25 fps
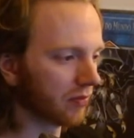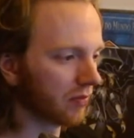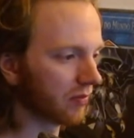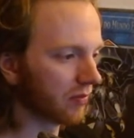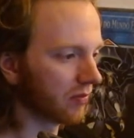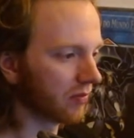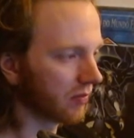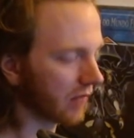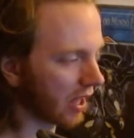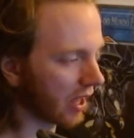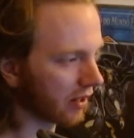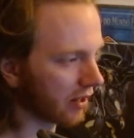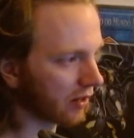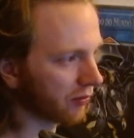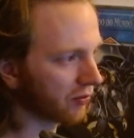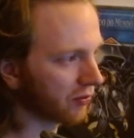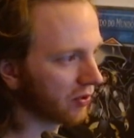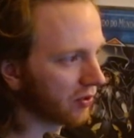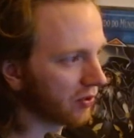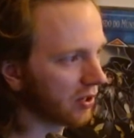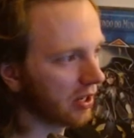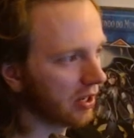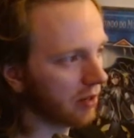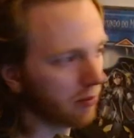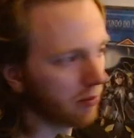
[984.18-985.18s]
yeah,
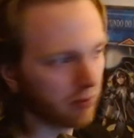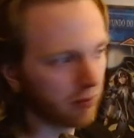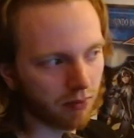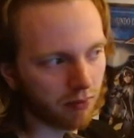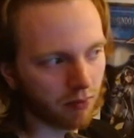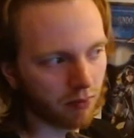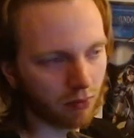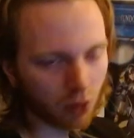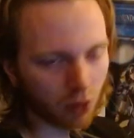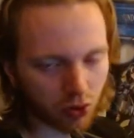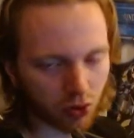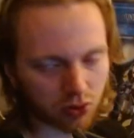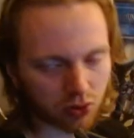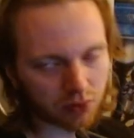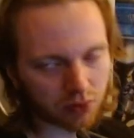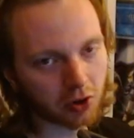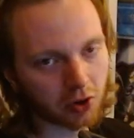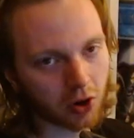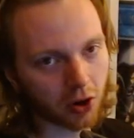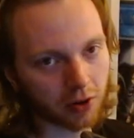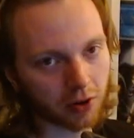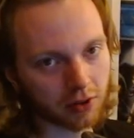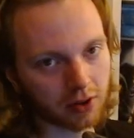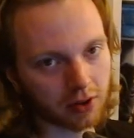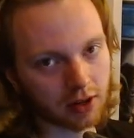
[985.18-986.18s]
definitely most of the
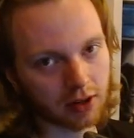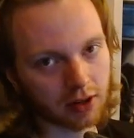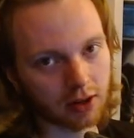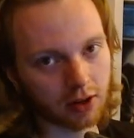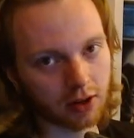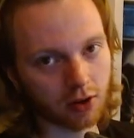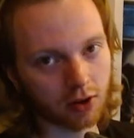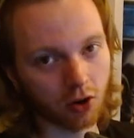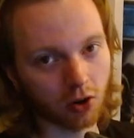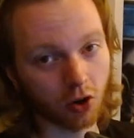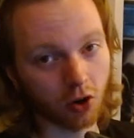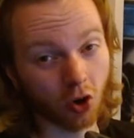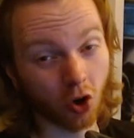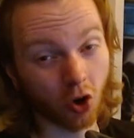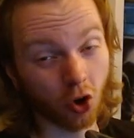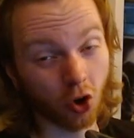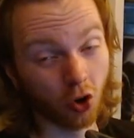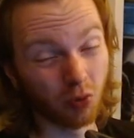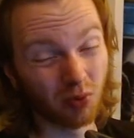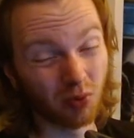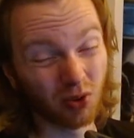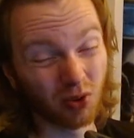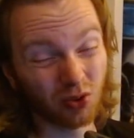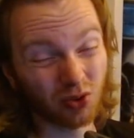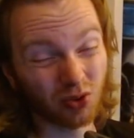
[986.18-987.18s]
cards in the deck are
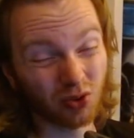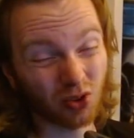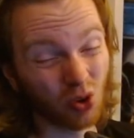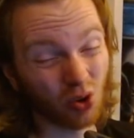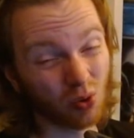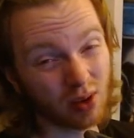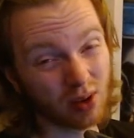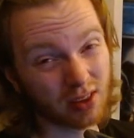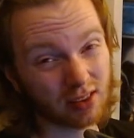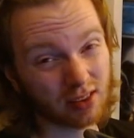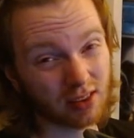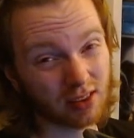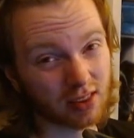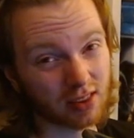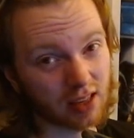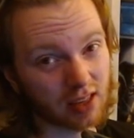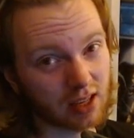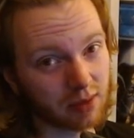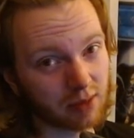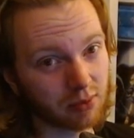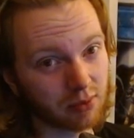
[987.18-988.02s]
almost always the same,